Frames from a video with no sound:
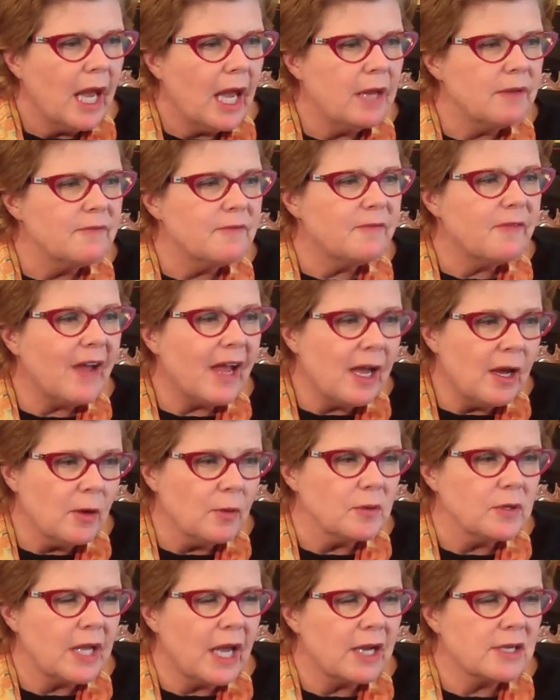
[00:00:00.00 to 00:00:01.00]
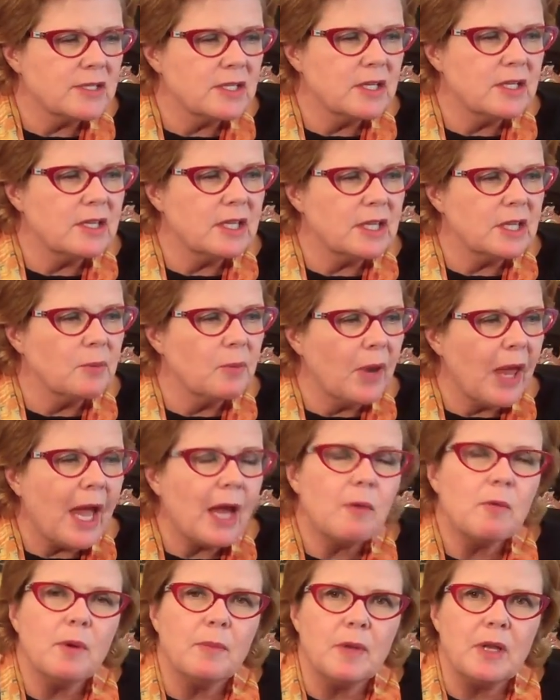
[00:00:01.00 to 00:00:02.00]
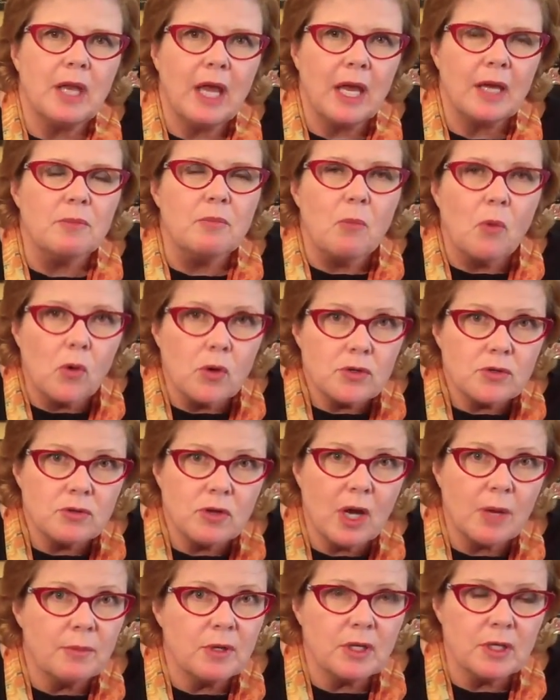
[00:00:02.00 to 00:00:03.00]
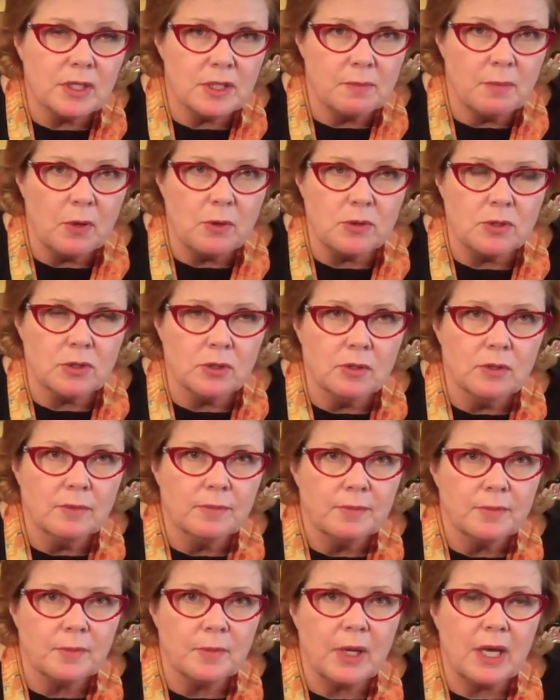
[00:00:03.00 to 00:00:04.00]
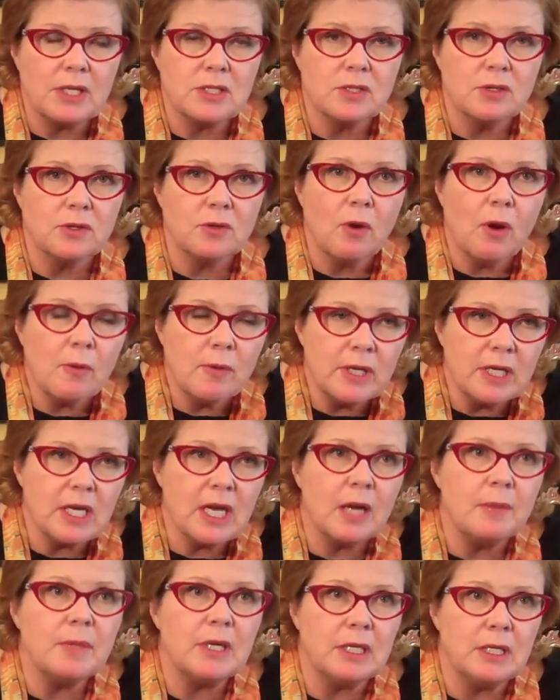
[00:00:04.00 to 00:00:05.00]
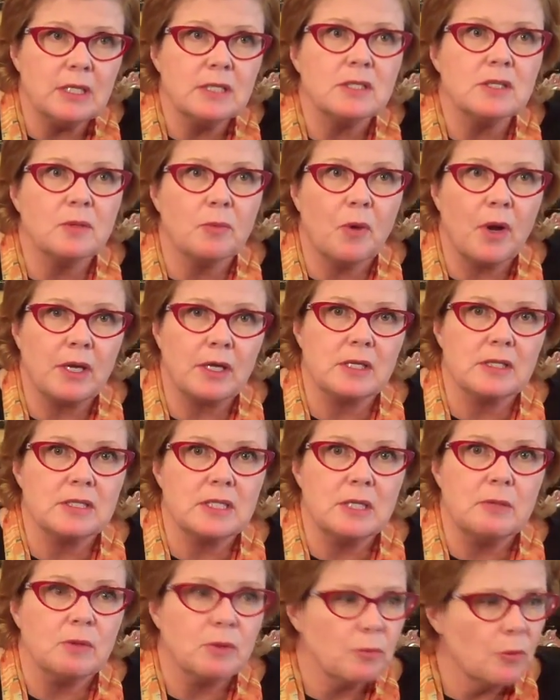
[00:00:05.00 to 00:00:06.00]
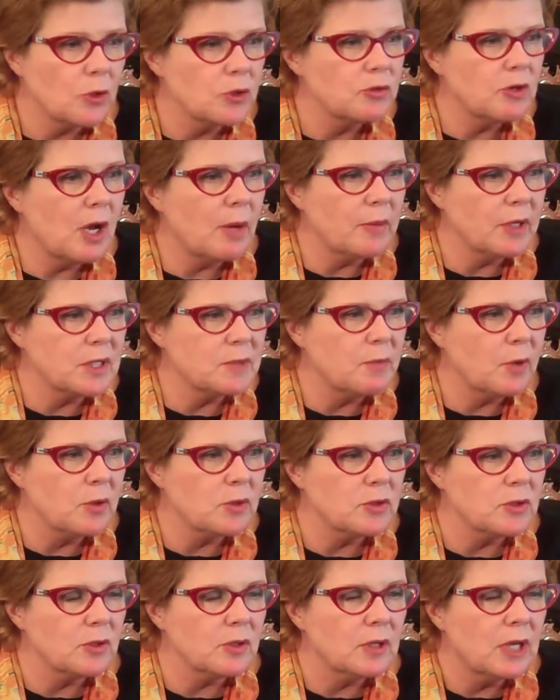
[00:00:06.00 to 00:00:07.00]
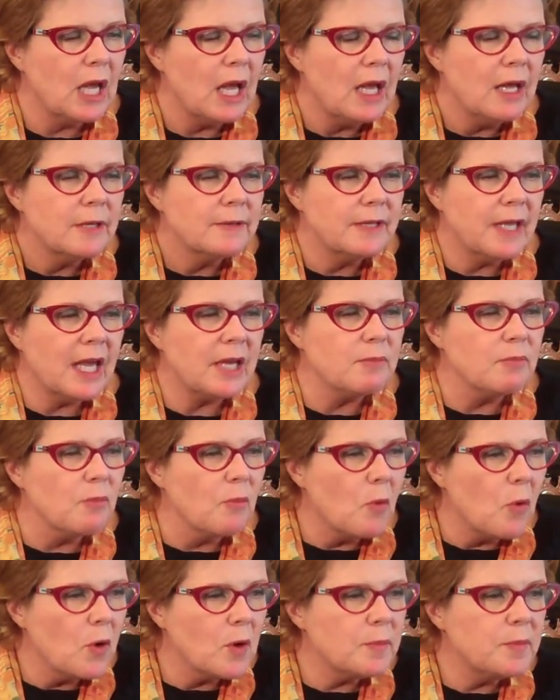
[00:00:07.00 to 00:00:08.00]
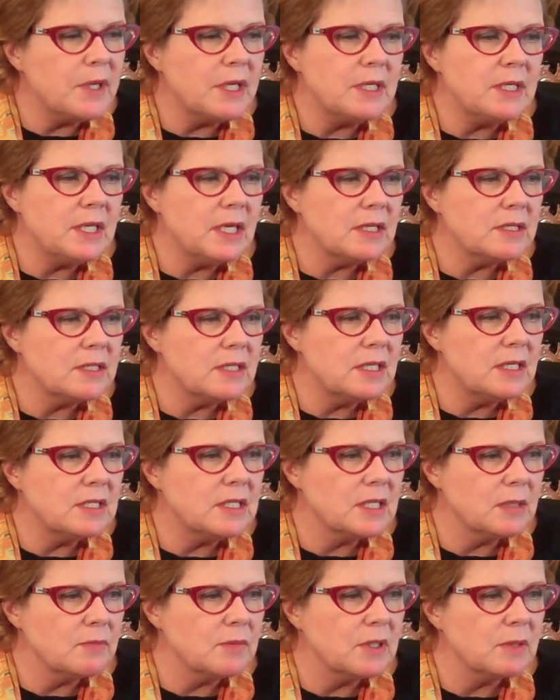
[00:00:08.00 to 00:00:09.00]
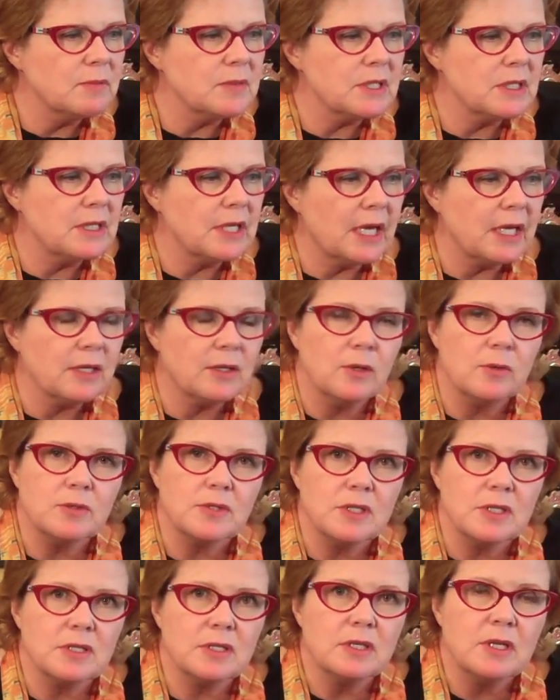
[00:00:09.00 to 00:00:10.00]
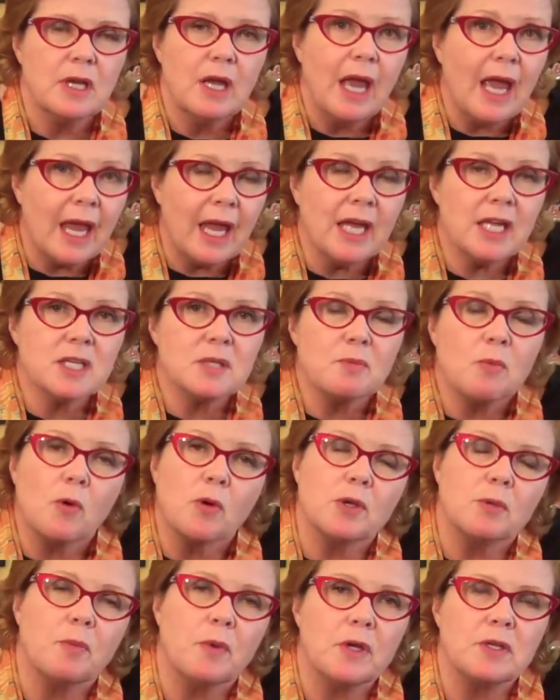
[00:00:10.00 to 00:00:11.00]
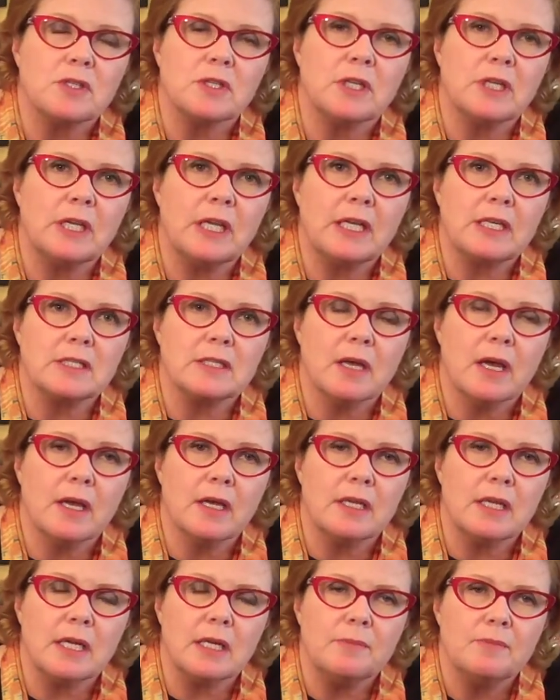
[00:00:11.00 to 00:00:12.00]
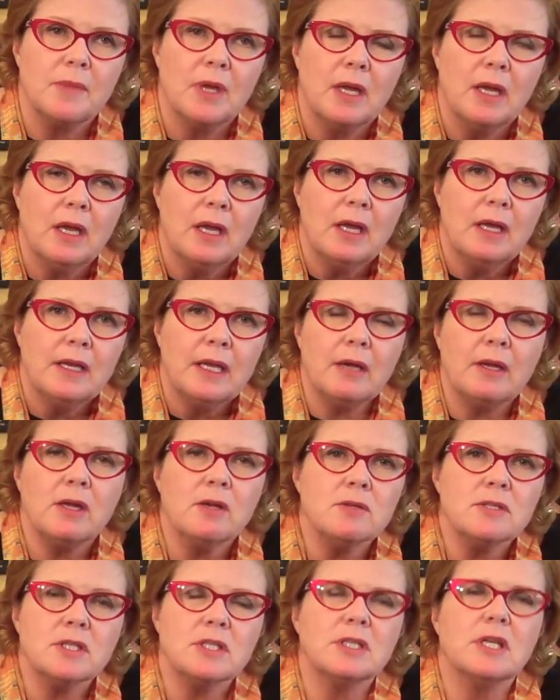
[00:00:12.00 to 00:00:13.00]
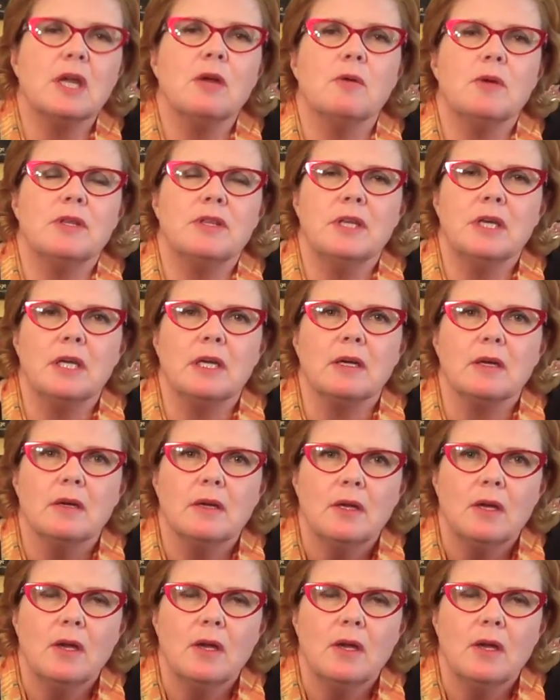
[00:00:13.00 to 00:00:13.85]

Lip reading: and found actually that the black women had more trauma exposure. Okay, so they're already coming into pregnancy with more trauma exposure. They had more PTSD symptoms and diagnosis, and more depression and anxiety. Now here's the scary thing.